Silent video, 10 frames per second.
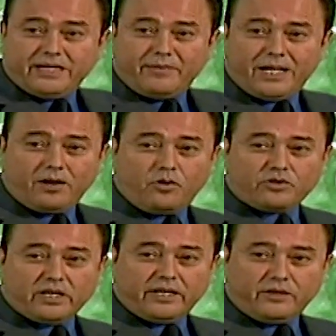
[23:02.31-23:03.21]
Calling
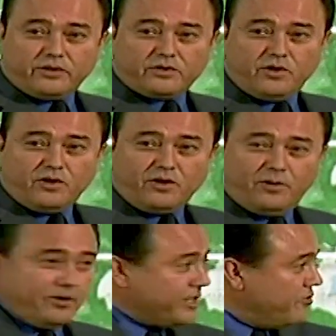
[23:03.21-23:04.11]
things that are not
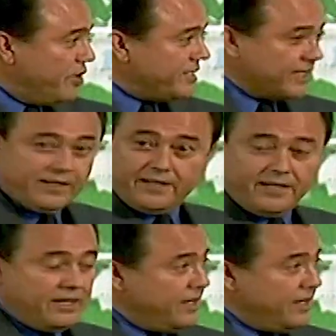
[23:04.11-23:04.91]
as if they were.